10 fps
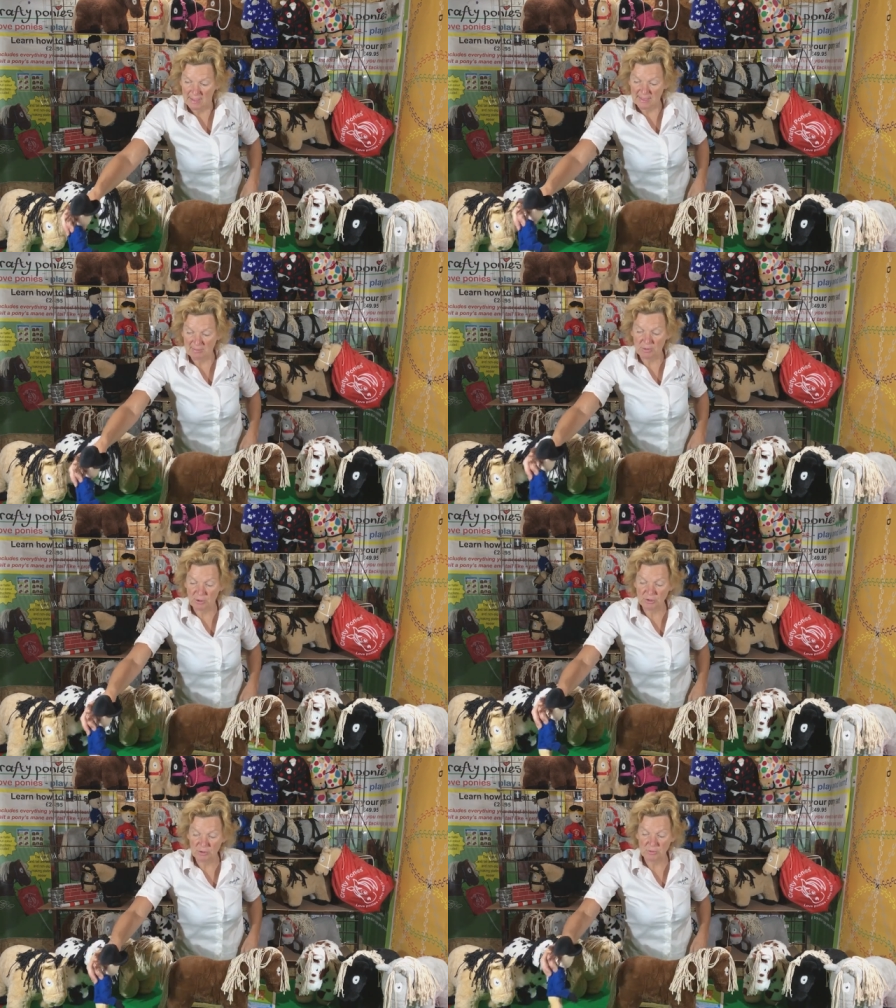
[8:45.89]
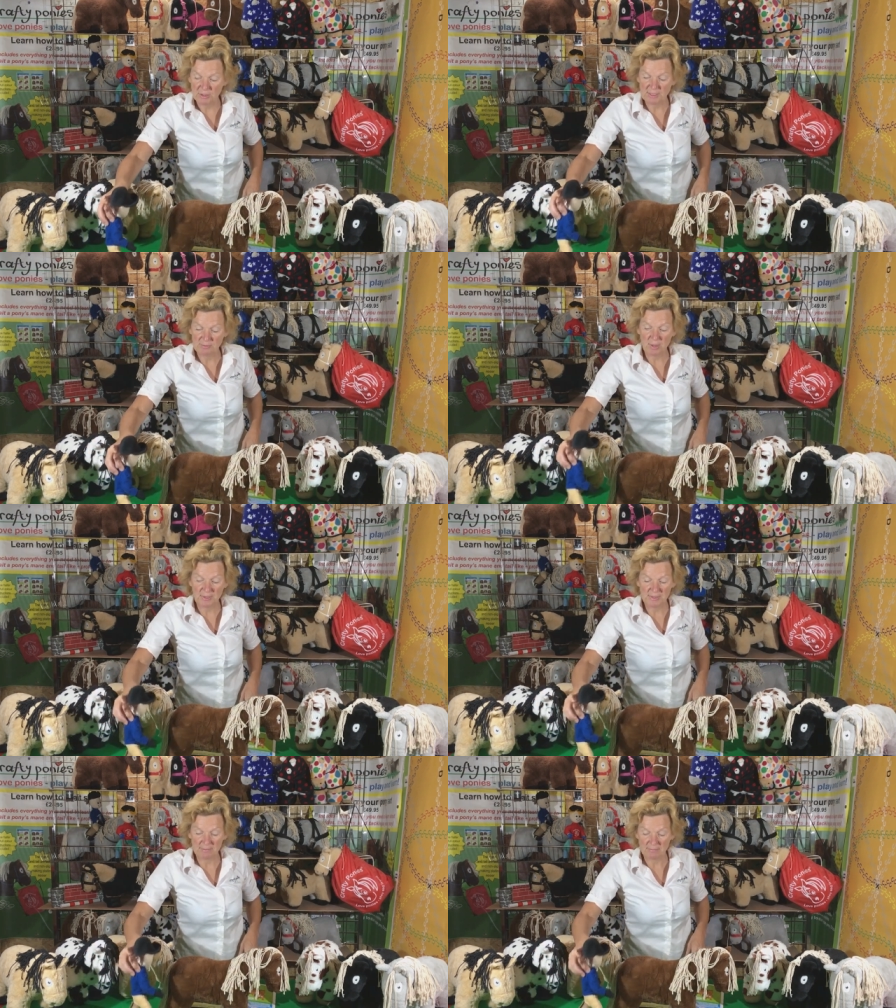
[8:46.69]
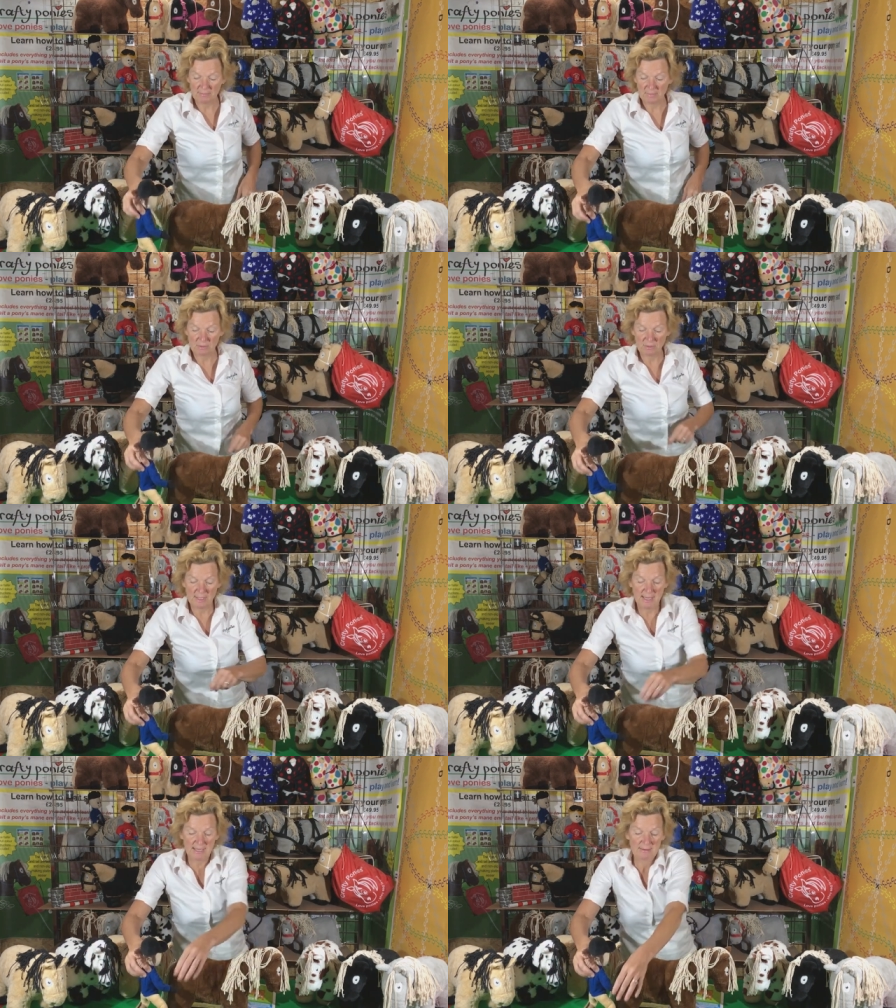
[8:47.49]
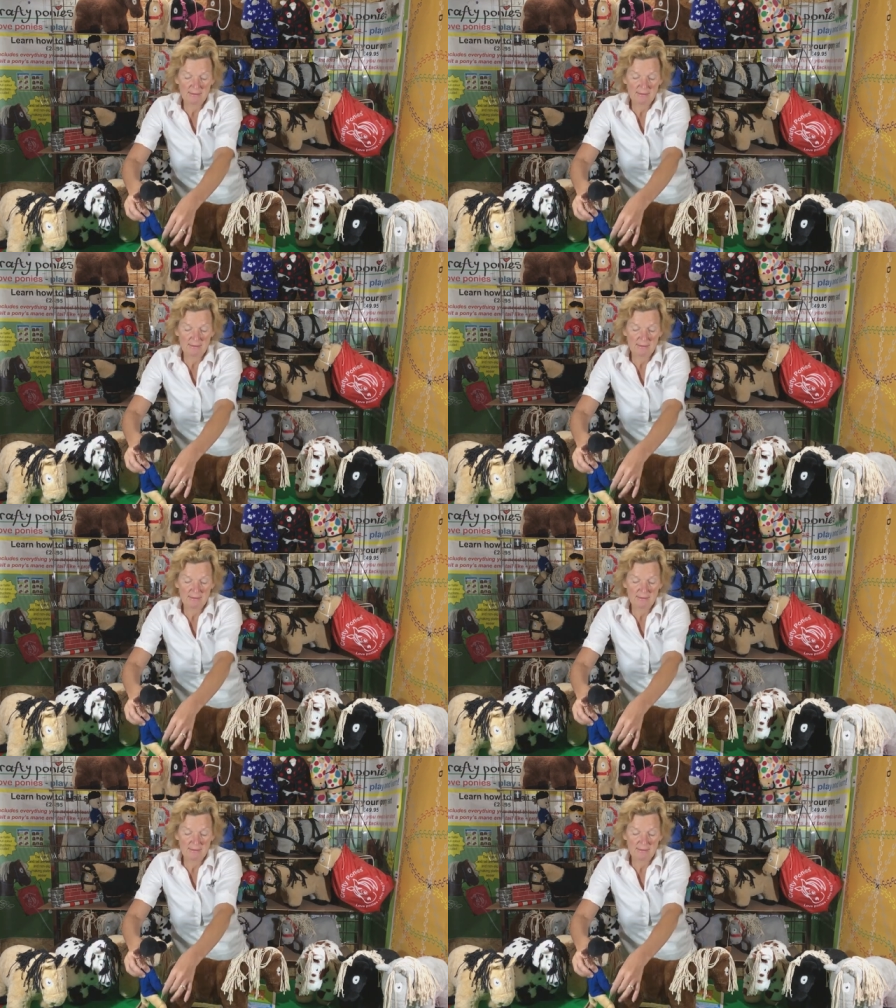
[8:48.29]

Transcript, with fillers: is approach towards his bottom okay